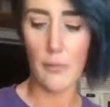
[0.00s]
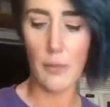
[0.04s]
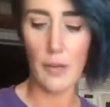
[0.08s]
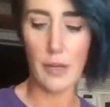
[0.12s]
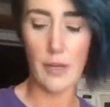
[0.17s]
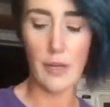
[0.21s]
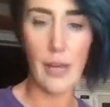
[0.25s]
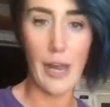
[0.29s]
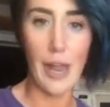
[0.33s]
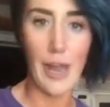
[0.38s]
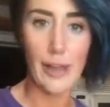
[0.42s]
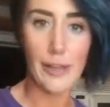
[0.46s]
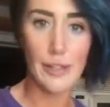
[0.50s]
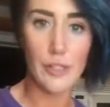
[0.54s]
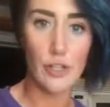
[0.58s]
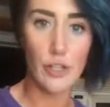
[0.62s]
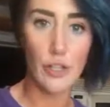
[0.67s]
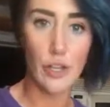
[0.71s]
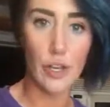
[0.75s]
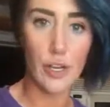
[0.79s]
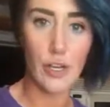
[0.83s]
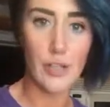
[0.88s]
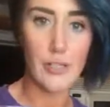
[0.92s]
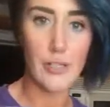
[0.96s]
Next,
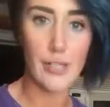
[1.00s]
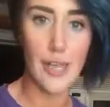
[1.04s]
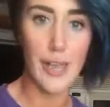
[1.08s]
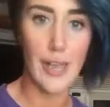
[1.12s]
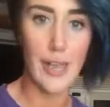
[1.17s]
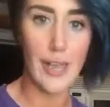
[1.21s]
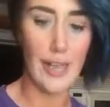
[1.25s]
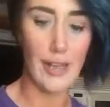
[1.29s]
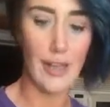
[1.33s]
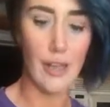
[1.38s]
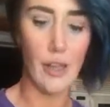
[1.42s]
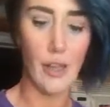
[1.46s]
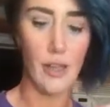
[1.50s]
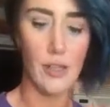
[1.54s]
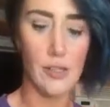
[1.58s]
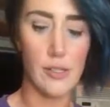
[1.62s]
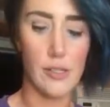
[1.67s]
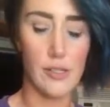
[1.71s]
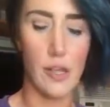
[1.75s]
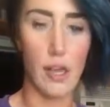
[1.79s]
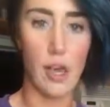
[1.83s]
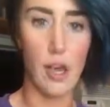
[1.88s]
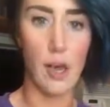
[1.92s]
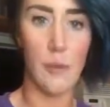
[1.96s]
you're gonna take
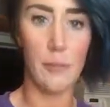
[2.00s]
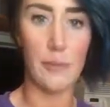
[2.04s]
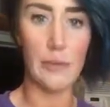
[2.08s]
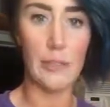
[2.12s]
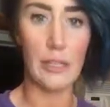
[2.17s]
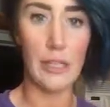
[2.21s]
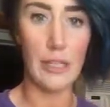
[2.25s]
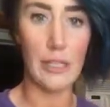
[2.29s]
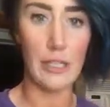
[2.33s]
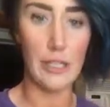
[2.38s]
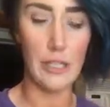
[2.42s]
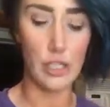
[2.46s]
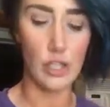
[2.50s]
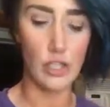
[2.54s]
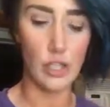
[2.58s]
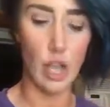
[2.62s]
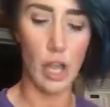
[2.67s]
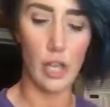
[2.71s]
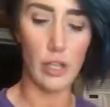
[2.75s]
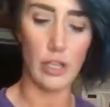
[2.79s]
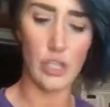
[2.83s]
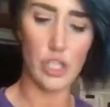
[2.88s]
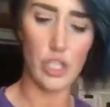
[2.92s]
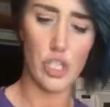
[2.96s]
some Lily's
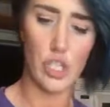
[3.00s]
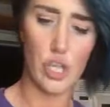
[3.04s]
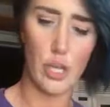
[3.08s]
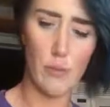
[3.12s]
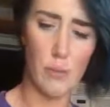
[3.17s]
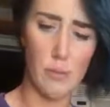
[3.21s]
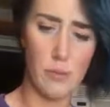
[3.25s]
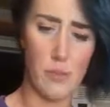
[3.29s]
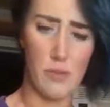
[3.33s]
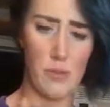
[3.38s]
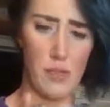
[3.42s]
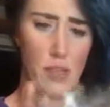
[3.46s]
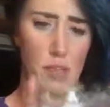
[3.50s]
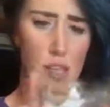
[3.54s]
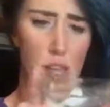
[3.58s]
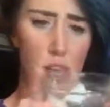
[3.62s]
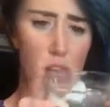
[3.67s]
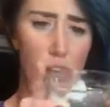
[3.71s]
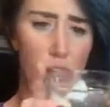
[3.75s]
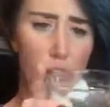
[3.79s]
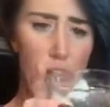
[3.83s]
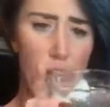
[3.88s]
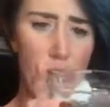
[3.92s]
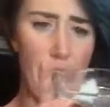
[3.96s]
chocolate chip.
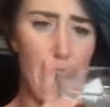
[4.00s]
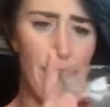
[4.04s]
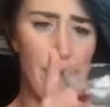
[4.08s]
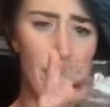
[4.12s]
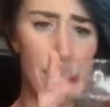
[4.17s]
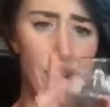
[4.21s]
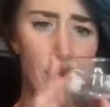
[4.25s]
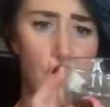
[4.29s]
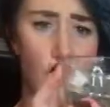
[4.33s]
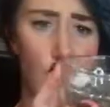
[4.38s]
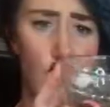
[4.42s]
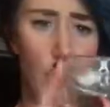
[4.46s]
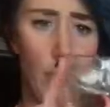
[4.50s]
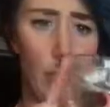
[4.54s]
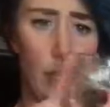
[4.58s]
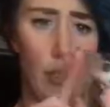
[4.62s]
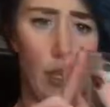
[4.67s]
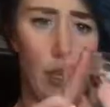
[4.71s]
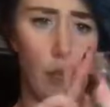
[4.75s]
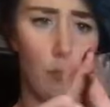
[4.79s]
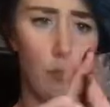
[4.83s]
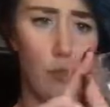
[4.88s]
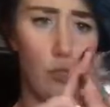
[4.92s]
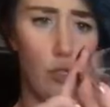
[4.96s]
I have this filled
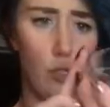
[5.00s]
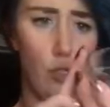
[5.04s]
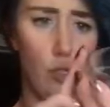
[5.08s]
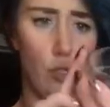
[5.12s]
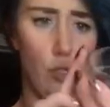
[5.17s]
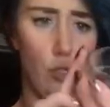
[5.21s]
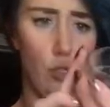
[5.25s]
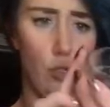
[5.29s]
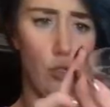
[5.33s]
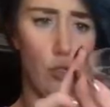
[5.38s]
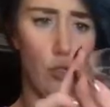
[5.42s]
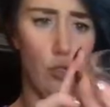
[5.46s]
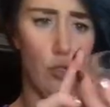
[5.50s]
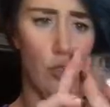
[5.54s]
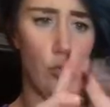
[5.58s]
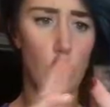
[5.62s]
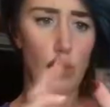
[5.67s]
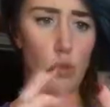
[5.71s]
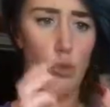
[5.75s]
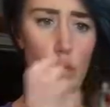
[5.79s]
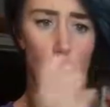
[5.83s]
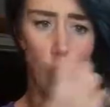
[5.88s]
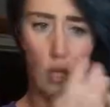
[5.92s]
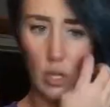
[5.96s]
up
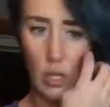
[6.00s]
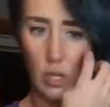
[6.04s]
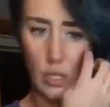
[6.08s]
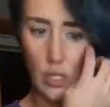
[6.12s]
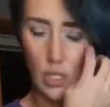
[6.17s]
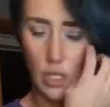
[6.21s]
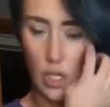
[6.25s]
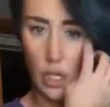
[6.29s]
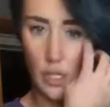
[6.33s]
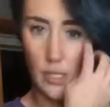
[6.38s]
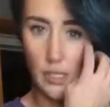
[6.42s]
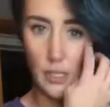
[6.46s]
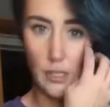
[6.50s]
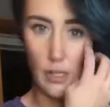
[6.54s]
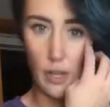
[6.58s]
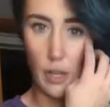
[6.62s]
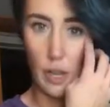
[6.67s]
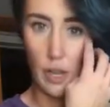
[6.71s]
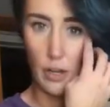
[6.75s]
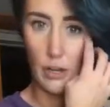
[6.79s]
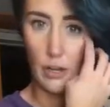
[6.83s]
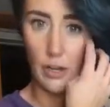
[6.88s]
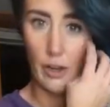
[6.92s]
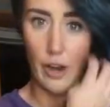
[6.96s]
to just
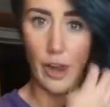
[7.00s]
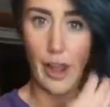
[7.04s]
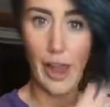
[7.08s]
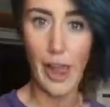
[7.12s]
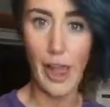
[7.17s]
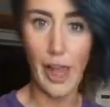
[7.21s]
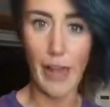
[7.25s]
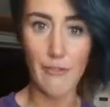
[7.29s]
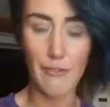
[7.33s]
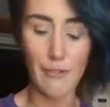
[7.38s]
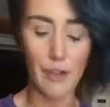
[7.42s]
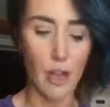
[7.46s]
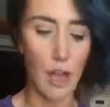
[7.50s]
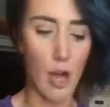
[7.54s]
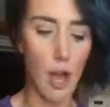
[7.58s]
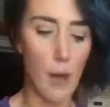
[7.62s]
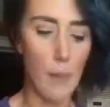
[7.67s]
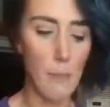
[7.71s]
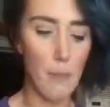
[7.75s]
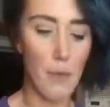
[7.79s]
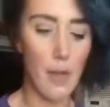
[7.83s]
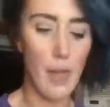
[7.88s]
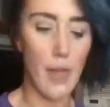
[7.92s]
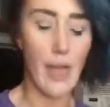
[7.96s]
under a 1/2
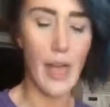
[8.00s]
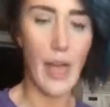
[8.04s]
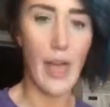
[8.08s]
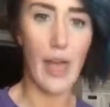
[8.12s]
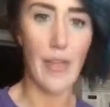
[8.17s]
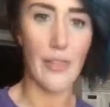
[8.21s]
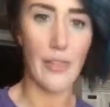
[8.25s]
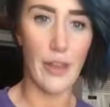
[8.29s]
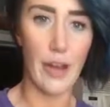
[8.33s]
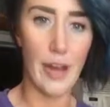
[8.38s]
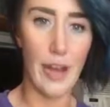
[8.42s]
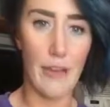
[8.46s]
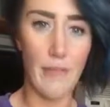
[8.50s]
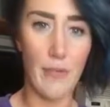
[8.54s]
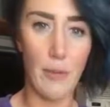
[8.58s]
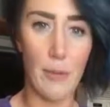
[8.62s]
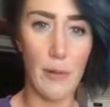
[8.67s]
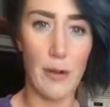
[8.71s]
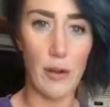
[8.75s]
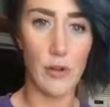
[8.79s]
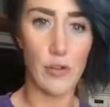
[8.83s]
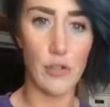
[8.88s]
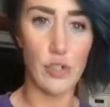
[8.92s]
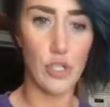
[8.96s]
cup. And then I have
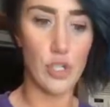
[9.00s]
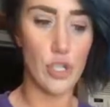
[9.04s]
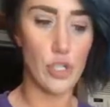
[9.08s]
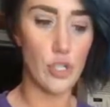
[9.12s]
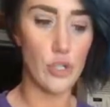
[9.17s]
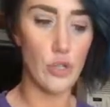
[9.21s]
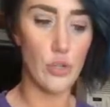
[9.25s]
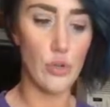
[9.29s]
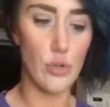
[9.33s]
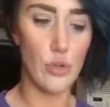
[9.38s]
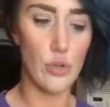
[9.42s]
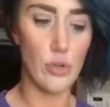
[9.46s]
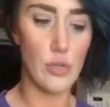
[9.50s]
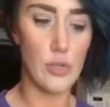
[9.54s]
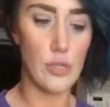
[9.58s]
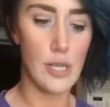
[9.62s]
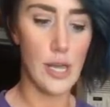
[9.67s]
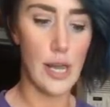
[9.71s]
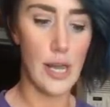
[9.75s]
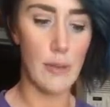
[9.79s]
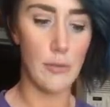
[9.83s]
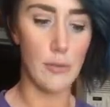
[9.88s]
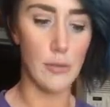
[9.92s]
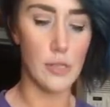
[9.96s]
about 2
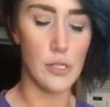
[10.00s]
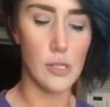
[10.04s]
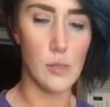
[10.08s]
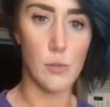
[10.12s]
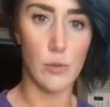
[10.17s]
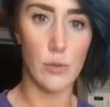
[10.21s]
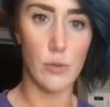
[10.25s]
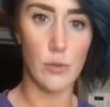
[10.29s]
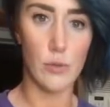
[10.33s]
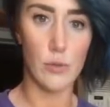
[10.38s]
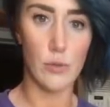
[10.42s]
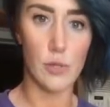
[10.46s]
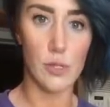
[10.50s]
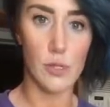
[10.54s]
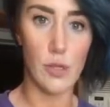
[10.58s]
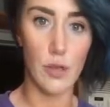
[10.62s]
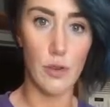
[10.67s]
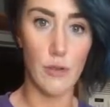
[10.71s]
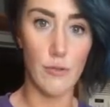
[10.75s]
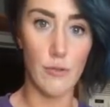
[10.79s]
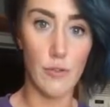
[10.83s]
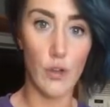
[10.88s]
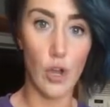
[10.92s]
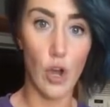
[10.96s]
tablespoons
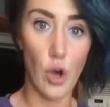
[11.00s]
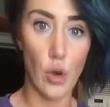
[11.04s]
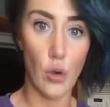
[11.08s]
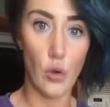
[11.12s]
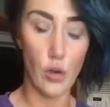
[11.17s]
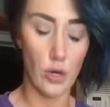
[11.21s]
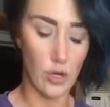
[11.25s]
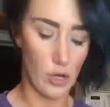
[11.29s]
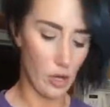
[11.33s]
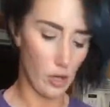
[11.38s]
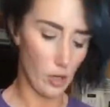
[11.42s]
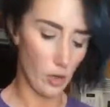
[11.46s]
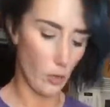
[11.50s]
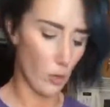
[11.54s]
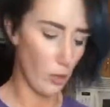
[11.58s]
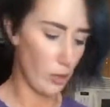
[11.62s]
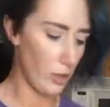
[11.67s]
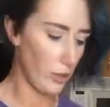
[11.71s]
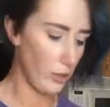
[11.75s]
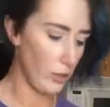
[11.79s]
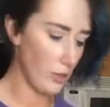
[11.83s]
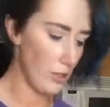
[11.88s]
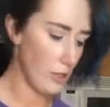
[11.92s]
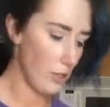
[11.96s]
of coconut
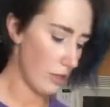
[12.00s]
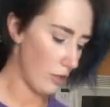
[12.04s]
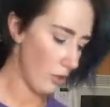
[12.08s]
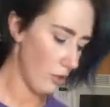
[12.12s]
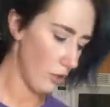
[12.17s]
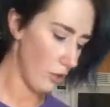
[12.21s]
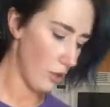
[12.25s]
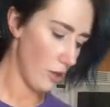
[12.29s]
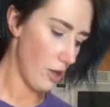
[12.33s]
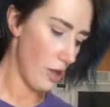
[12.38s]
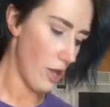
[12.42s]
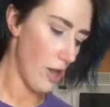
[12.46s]
oil in here.